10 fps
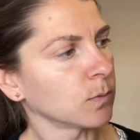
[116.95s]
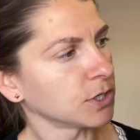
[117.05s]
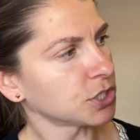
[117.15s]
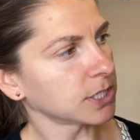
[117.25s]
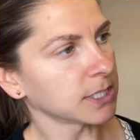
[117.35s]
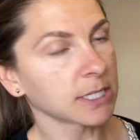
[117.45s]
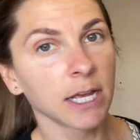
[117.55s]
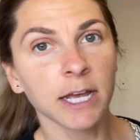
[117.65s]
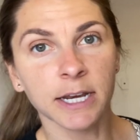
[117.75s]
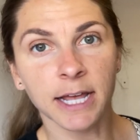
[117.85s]
which is
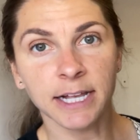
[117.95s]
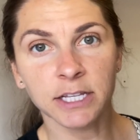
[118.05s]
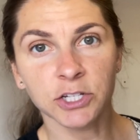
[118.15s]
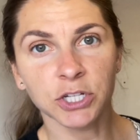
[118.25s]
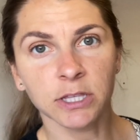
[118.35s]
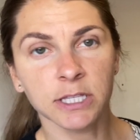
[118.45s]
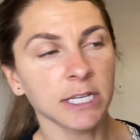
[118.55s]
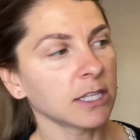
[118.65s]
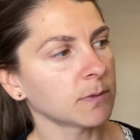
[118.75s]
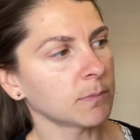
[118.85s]
not touching the
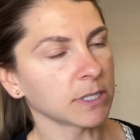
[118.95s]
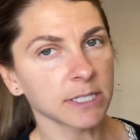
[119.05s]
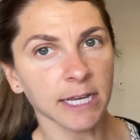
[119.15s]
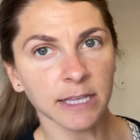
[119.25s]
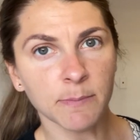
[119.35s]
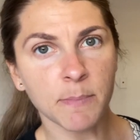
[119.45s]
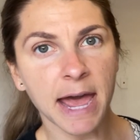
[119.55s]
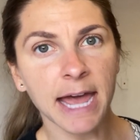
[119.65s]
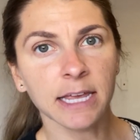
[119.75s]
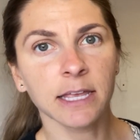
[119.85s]
teeth, but slightly
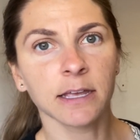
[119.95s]
back.